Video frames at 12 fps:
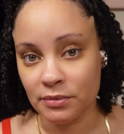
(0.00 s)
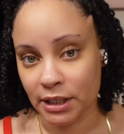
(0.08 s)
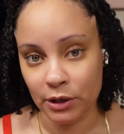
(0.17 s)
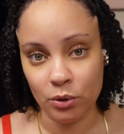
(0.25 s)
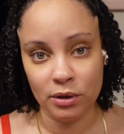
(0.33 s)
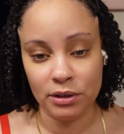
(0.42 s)

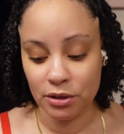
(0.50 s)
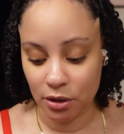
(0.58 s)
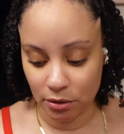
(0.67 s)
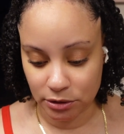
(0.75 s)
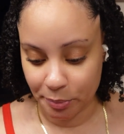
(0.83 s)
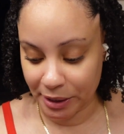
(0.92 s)
It
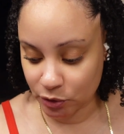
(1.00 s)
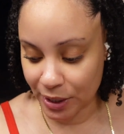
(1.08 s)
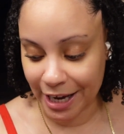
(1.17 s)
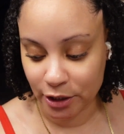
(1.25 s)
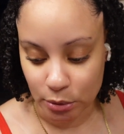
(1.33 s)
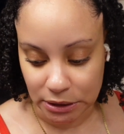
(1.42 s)
all, depends on
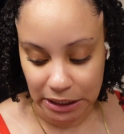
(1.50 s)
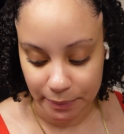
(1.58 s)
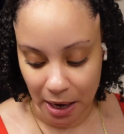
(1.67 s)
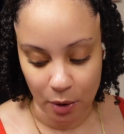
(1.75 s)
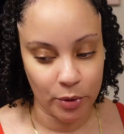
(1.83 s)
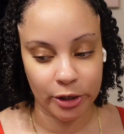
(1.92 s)
how you sleep.
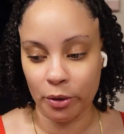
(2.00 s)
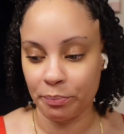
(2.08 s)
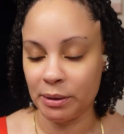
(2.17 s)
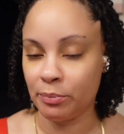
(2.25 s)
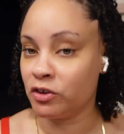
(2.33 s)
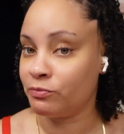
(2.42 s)
I'm one of them
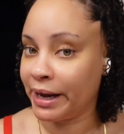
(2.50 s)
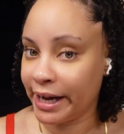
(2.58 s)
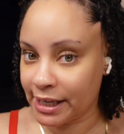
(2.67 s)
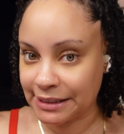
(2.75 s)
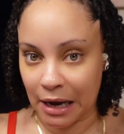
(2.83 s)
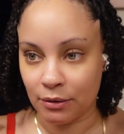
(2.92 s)
people, if my
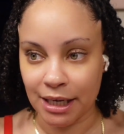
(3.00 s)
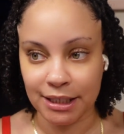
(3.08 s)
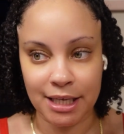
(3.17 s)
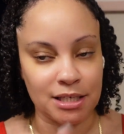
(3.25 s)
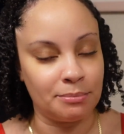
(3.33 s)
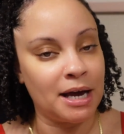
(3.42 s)
hair is out like
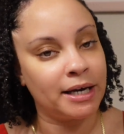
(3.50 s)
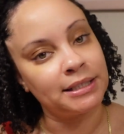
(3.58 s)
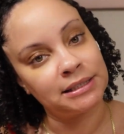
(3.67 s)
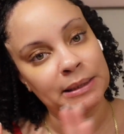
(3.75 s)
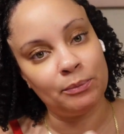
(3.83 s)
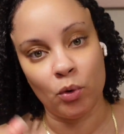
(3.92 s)
this, I'm not going to
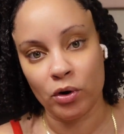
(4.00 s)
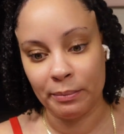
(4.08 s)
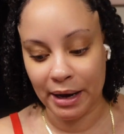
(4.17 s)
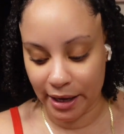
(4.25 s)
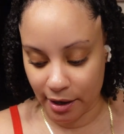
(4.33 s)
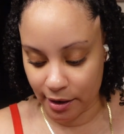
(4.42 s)
sleep on
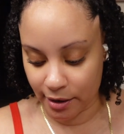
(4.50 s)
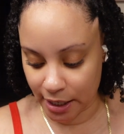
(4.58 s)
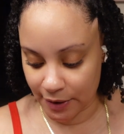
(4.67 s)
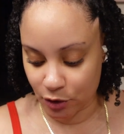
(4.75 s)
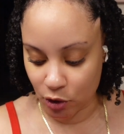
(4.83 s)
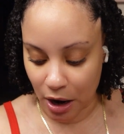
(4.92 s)
my hair,
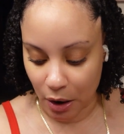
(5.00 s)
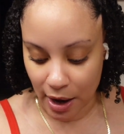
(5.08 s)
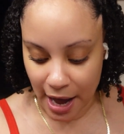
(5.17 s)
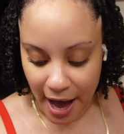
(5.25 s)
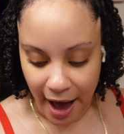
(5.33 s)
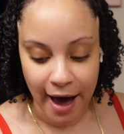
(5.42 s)
even though
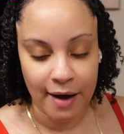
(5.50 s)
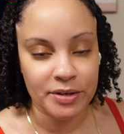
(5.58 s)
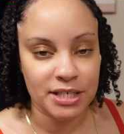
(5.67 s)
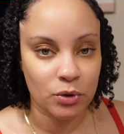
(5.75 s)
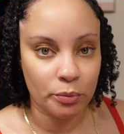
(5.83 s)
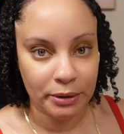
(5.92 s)
I have a
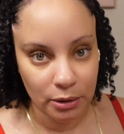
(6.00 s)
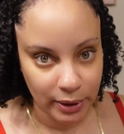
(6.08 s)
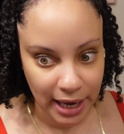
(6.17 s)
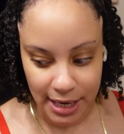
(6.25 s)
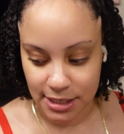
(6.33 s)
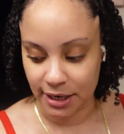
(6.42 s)
silk
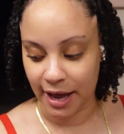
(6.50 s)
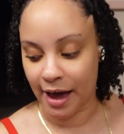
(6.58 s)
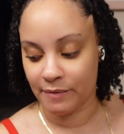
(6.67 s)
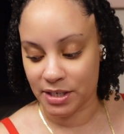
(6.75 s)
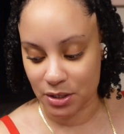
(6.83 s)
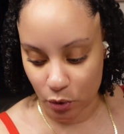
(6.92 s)
pillowcase and I have
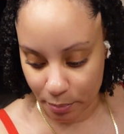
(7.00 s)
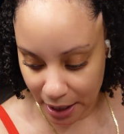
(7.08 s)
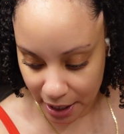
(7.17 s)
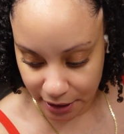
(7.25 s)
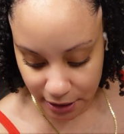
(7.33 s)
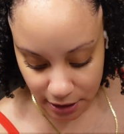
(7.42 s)
a silk
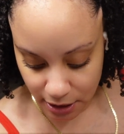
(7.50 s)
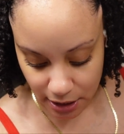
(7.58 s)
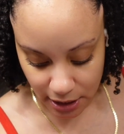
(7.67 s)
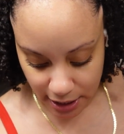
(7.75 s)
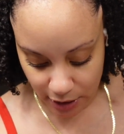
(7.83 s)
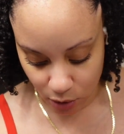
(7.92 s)
bonnet
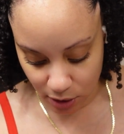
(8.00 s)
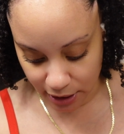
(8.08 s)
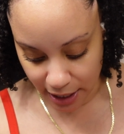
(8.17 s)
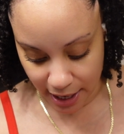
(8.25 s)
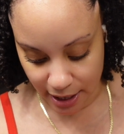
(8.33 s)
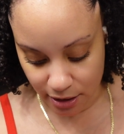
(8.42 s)
and all of
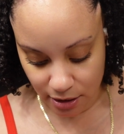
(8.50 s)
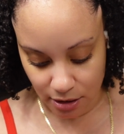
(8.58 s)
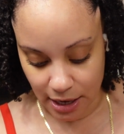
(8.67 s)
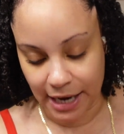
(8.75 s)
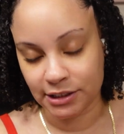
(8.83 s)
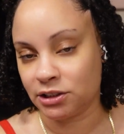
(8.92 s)
that.
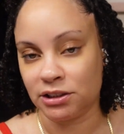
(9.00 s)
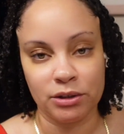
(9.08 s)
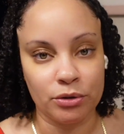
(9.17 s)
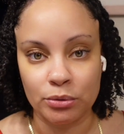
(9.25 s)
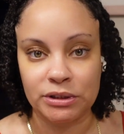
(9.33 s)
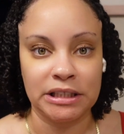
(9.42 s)
I just still
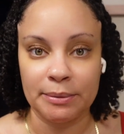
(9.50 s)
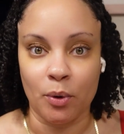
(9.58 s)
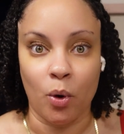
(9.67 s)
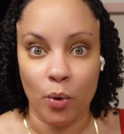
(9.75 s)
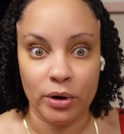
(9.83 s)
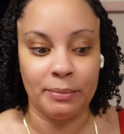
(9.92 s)
don't sleep
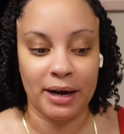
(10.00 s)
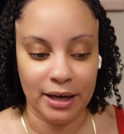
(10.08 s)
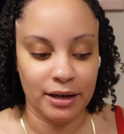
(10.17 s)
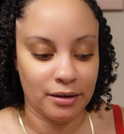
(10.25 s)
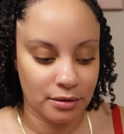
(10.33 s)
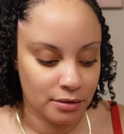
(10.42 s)
on my
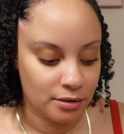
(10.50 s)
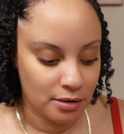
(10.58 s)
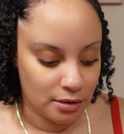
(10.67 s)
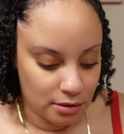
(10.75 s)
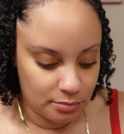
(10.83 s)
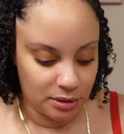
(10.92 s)
hair
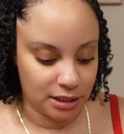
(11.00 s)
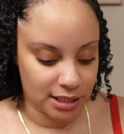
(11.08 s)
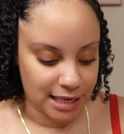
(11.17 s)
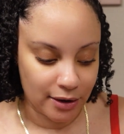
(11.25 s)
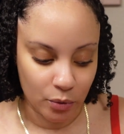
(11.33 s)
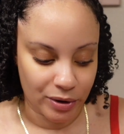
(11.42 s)
because
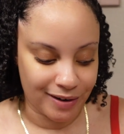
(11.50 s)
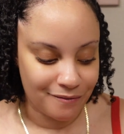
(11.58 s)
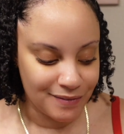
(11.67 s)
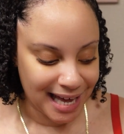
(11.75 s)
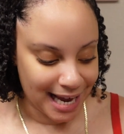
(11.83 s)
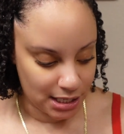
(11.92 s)
I don't want to
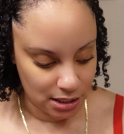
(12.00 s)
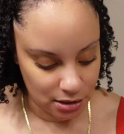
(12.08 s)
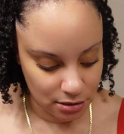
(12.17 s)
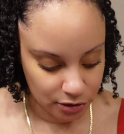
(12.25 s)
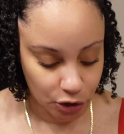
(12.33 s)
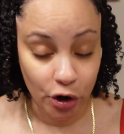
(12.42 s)
flatten
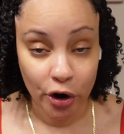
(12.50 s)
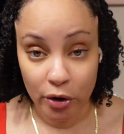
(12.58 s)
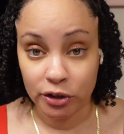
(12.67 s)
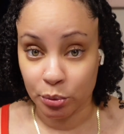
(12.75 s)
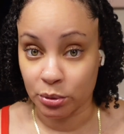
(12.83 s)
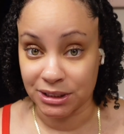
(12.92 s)
it. The
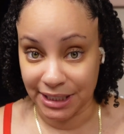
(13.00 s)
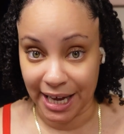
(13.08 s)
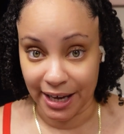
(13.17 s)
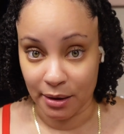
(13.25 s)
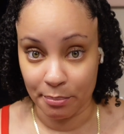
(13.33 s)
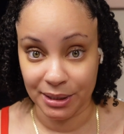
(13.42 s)
curls will
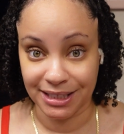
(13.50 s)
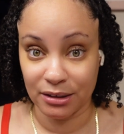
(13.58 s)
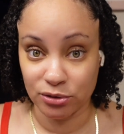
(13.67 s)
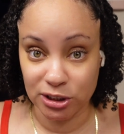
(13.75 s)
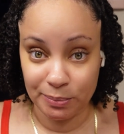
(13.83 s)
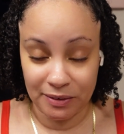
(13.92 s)
stay, but they'll
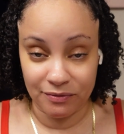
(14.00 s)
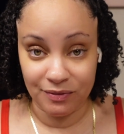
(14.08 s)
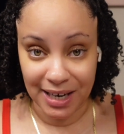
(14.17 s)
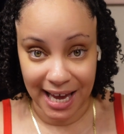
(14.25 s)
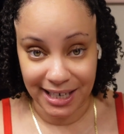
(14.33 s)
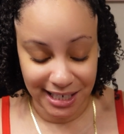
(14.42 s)
just be
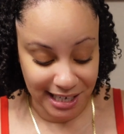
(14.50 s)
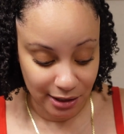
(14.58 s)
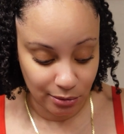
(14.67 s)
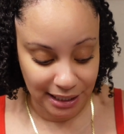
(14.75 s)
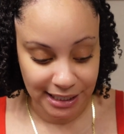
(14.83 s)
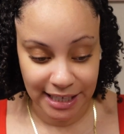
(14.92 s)
flat, and I
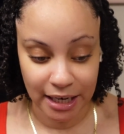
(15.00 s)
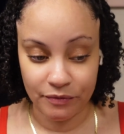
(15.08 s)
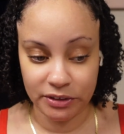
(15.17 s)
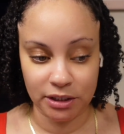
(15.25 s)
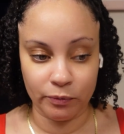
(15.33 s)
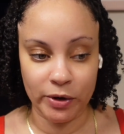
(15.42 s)
don't like that. And for
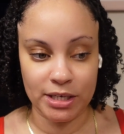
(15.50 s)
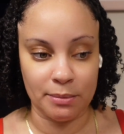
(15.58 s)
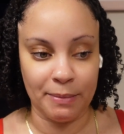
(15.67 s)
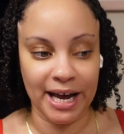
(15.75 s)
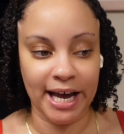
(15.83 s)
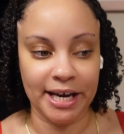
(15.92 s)
some reason,
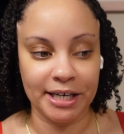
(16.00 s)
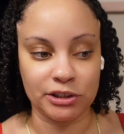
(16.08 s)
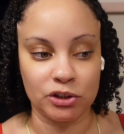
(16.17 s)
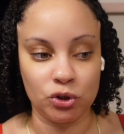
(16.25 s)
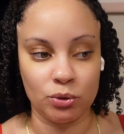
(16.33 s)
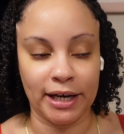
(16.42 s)
my hair
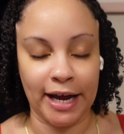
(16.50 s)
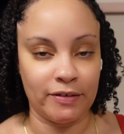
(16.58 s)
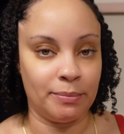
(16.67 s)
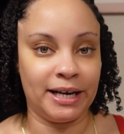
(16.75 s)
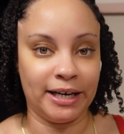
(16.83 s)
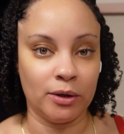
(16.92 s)
doesn't do like
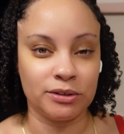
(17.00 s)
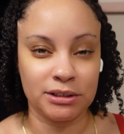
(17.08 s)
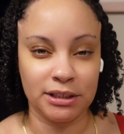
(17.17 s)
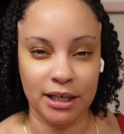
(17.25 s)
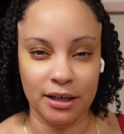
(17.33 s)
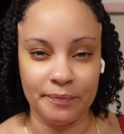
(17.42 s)
everybody else's
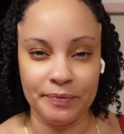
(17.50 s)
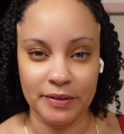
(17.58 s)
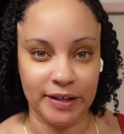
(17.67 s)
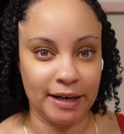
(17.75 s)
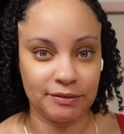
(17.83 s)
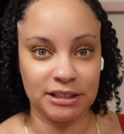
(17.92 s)
hair
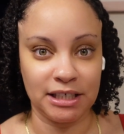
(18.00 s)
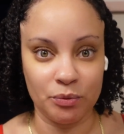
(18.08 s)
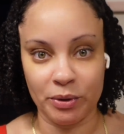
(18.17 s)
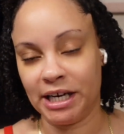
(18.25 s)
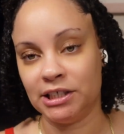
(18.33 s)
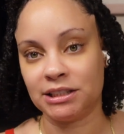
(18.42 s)
that I've seen
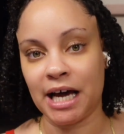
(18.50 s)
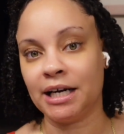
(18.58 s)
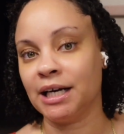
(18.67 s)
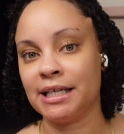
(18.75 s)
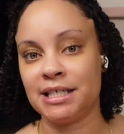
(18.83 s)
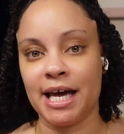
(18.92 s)
when they just kind of
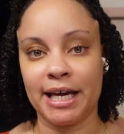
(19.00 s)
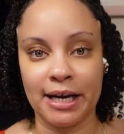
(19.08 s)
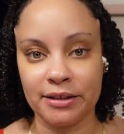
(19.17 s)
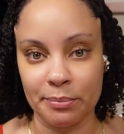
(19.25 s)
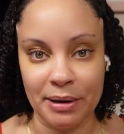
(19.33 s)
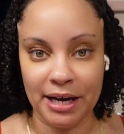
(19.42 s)
like take it
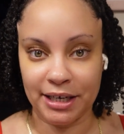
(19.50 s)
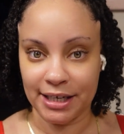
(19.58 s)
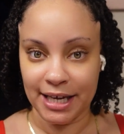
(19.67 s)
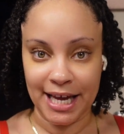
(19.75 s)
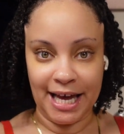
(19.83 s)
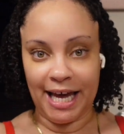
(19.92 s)
out the bonnet
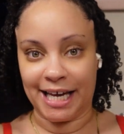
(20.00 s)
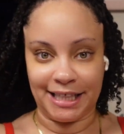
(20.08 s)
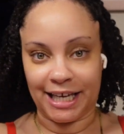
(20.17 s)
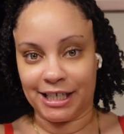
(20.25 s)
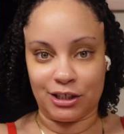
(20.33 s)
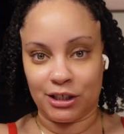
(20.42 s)
and
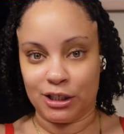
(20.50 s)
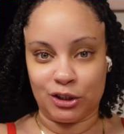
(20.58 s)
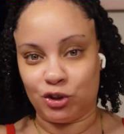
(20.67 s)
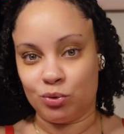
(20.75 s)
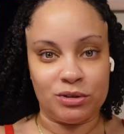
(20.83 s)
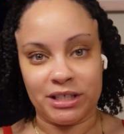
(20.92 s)
they
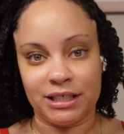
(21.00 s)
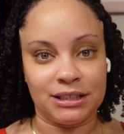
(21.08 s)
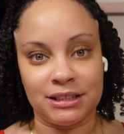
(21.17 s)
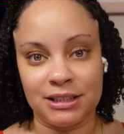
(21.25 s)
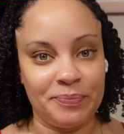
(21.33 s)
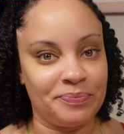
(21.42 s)
do
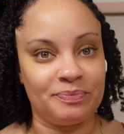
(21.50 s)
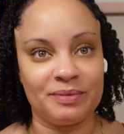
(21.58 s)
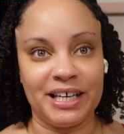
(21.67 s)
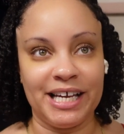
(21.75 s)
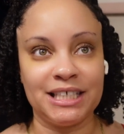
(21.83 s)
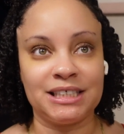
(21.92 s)
this.
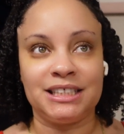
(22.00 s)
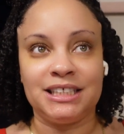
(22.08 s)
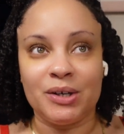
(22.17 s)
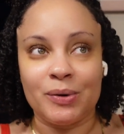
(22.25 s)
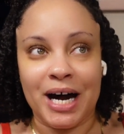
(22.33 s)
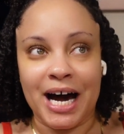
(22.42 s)
It's
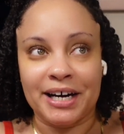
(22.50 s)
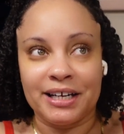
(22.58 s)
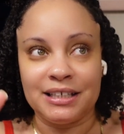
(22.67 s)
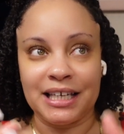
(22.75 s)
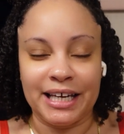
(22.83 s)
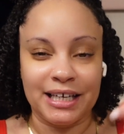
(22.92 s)
still kind
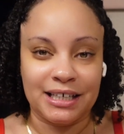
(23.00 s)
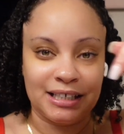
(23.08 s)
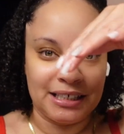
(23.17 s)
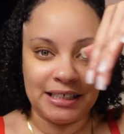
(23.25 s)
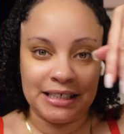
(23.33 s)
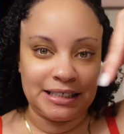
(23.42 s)
of like
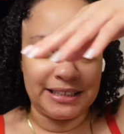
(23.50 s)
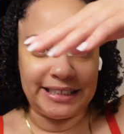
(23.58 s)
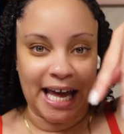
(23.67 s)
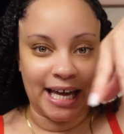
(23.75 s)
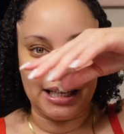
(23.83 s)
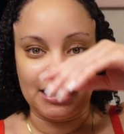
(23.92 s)

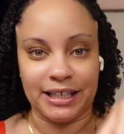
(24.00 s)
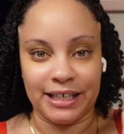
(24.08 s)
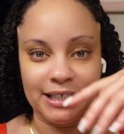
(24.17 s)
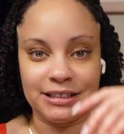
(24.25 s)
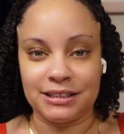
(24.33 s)
dangly.